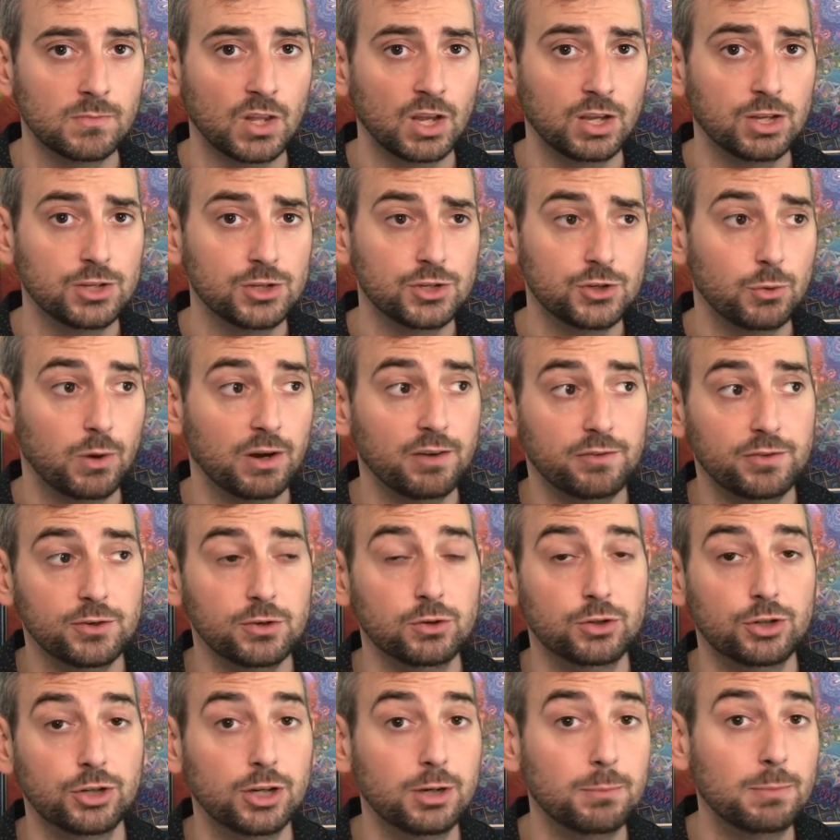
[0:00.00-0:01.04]
Do I feel
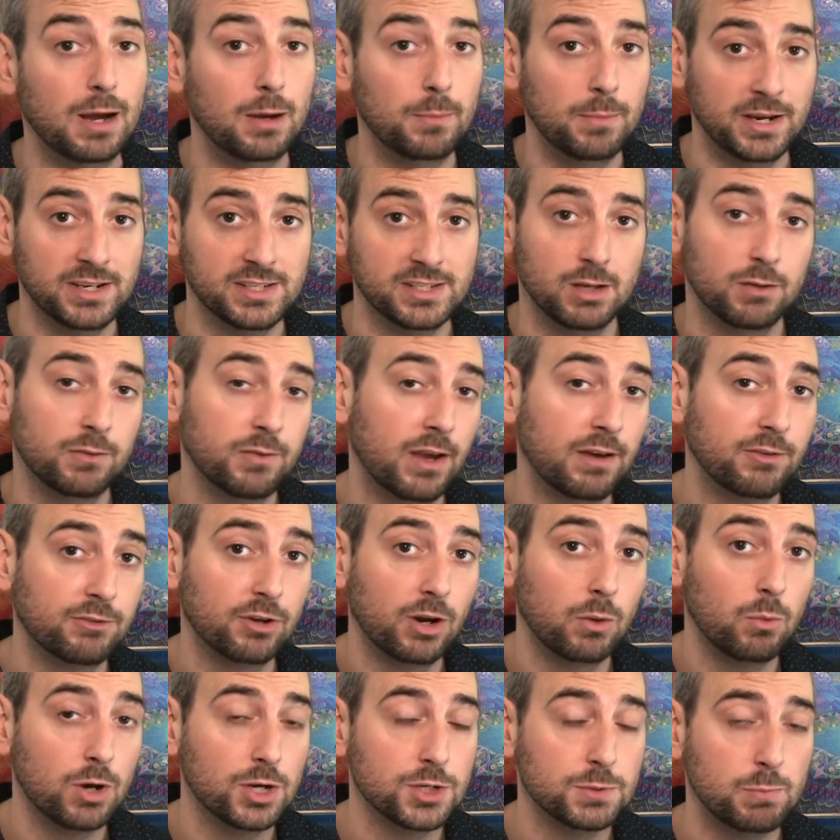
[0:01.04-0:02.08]
good about myself after I
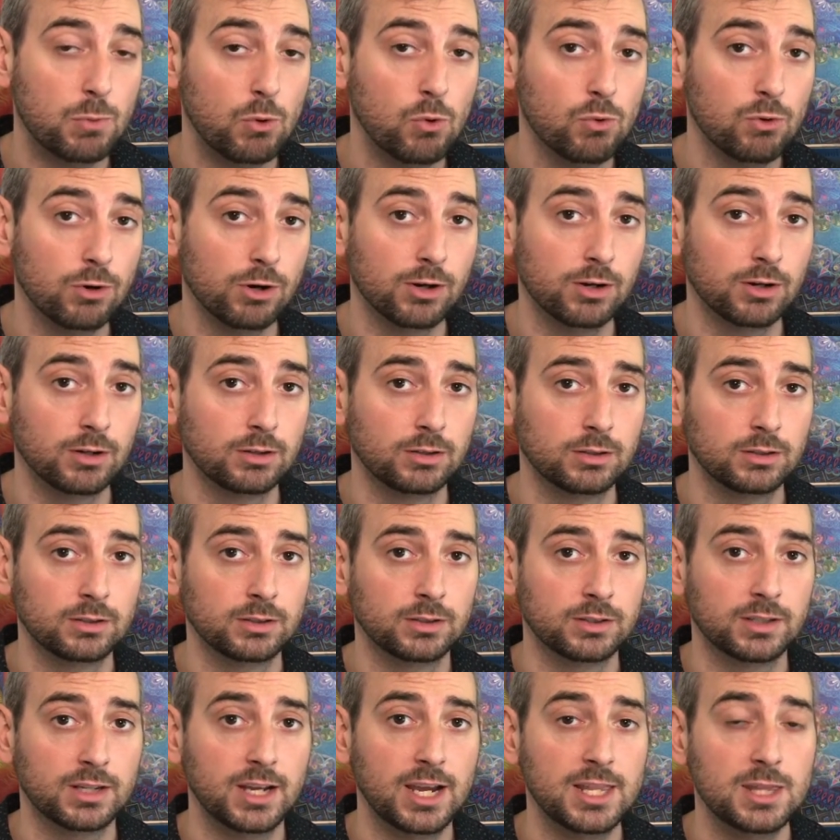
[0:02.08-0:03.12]
watch porn?
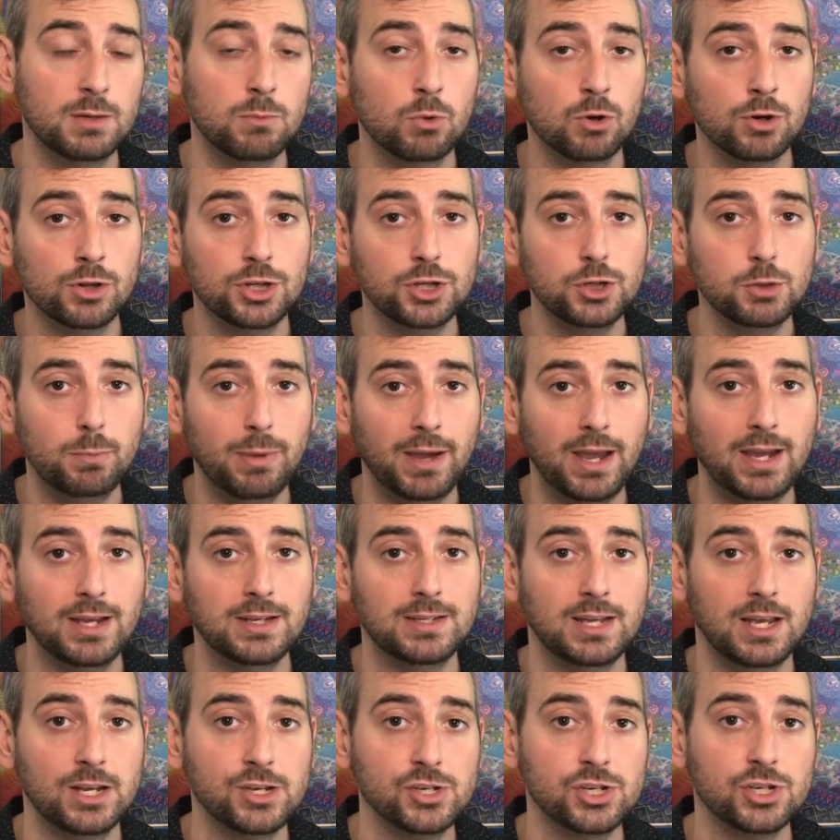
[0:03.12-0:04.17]
And the more that you pay
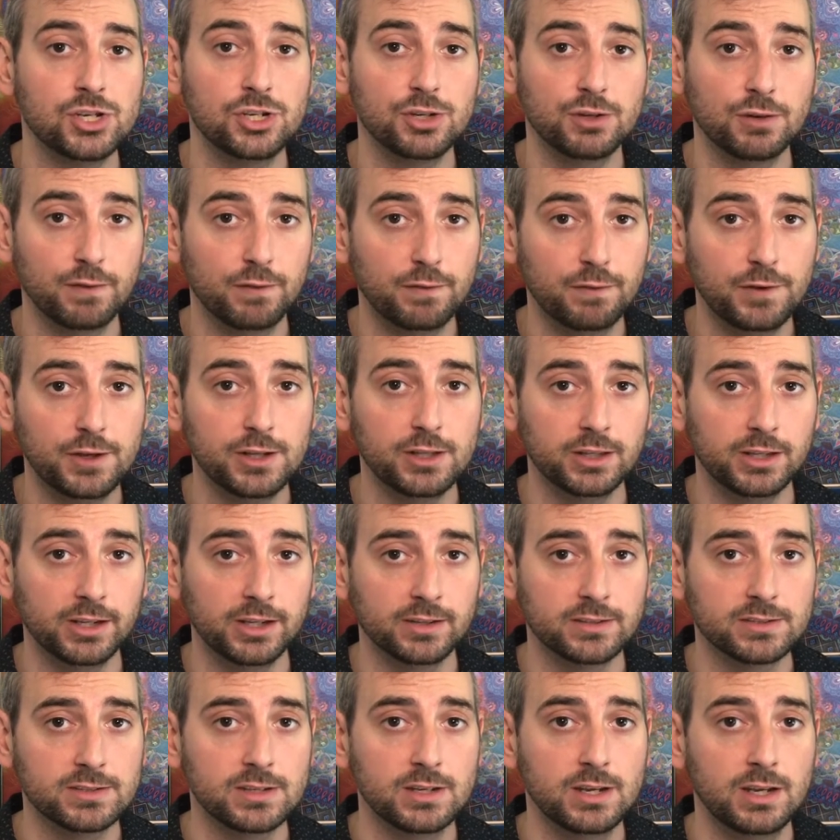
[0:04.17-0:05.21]
attention to your
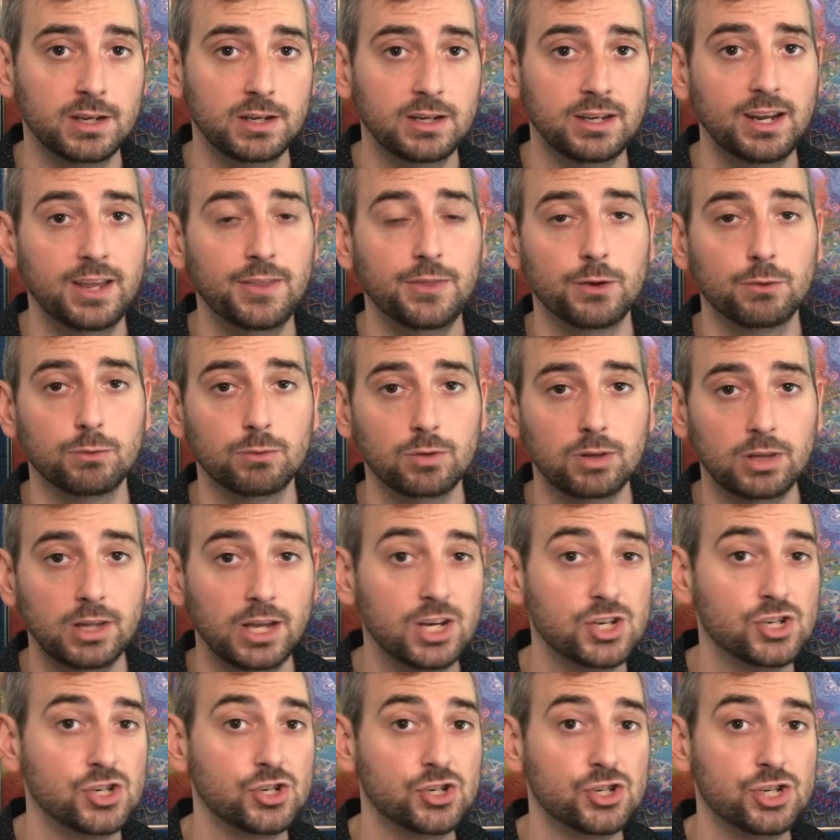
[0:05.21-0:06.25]
feelings and their
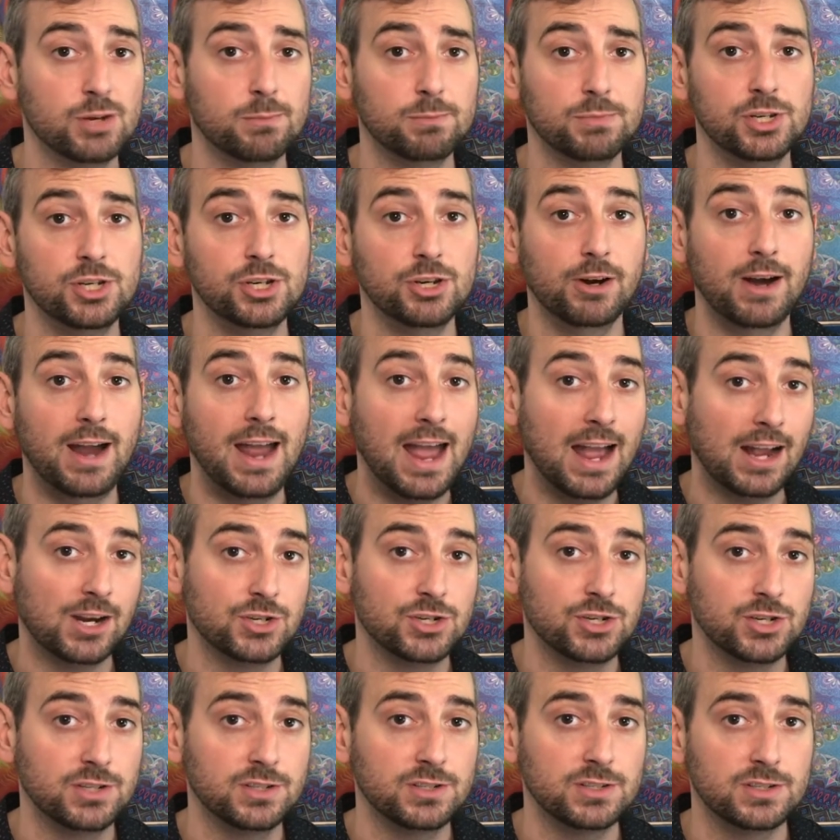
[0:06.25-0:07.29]
relationship to your
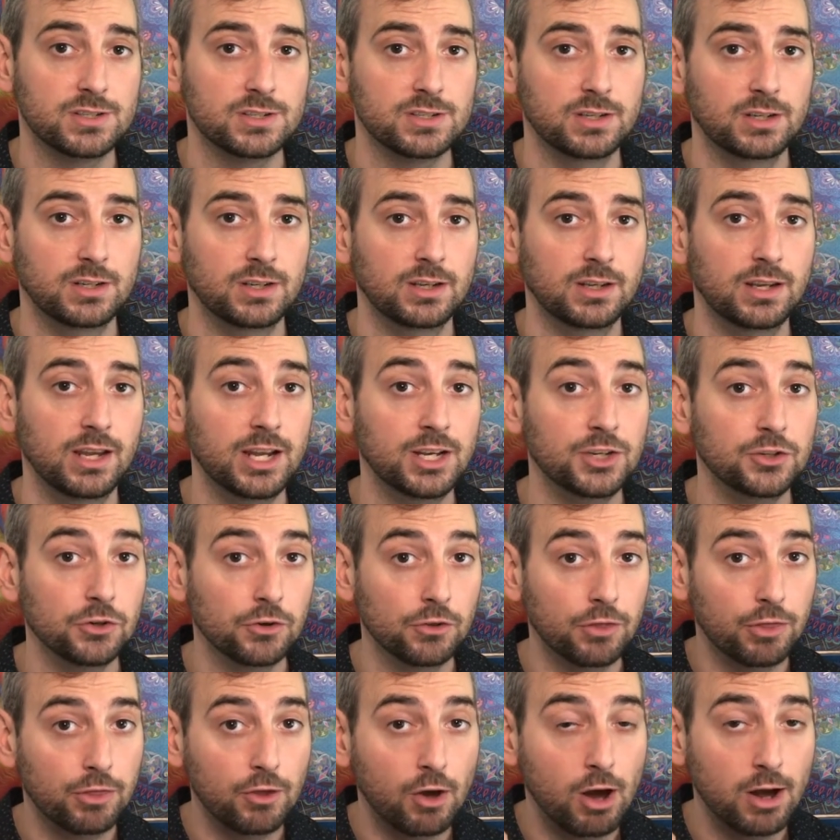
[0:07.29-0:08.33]
actions and your
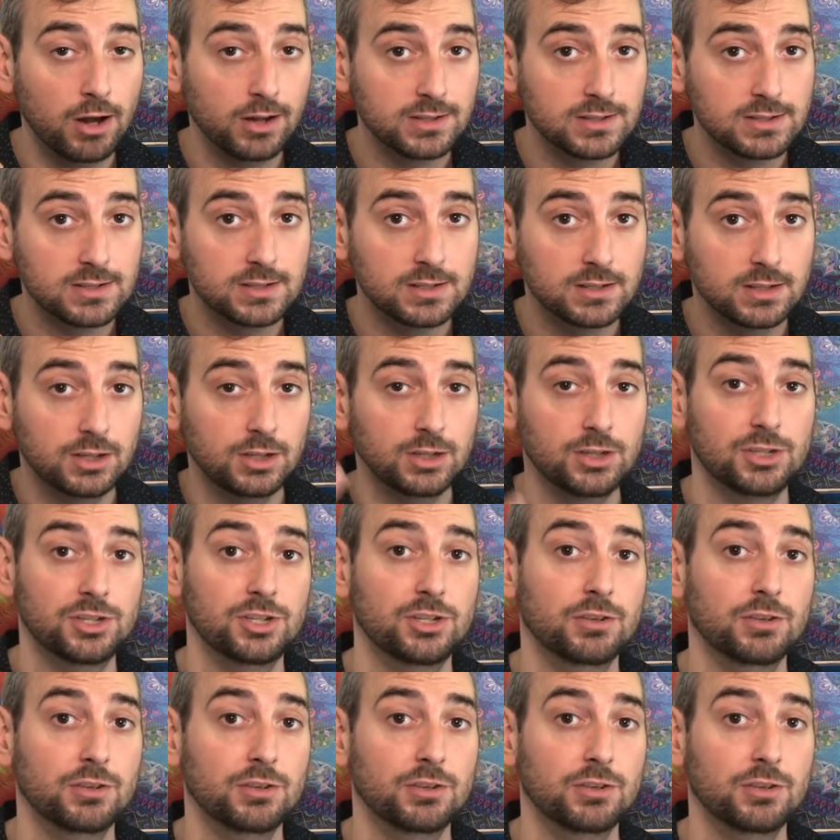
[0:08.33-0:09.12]
thoughts to your